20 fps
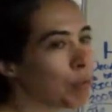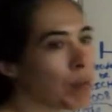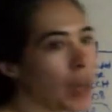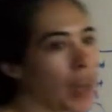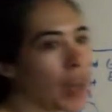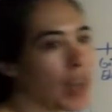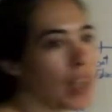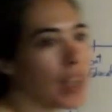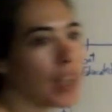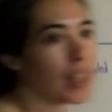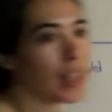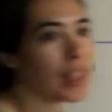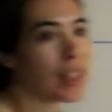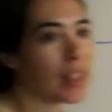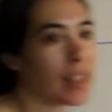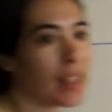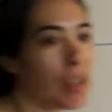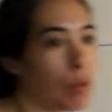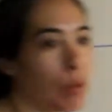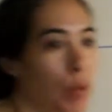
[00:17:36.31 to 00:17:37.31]
Mind. And
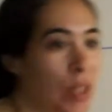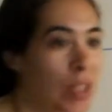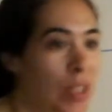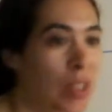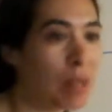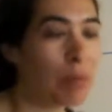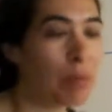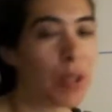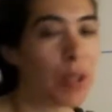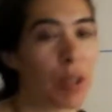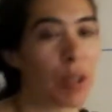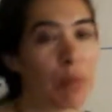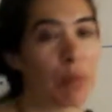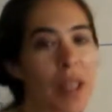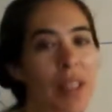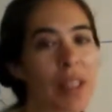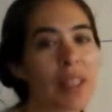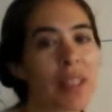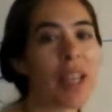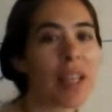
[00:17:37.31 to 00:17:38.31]
then I went to the Millionaire
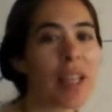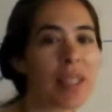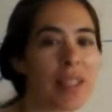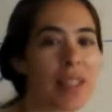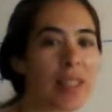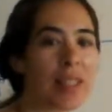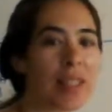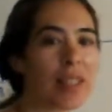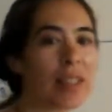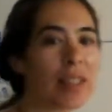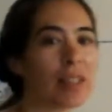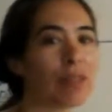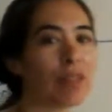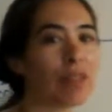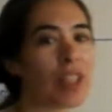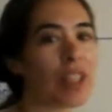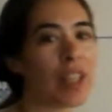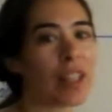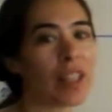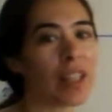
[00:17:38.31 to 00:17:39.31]
Mind Intensive
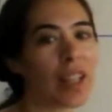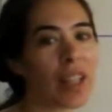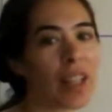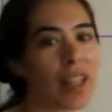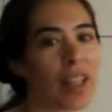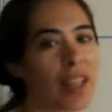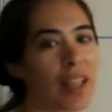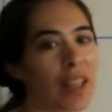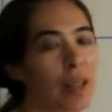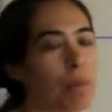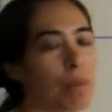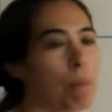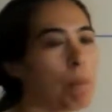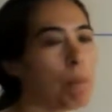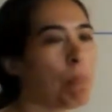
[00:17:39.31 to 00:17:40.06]
in LA.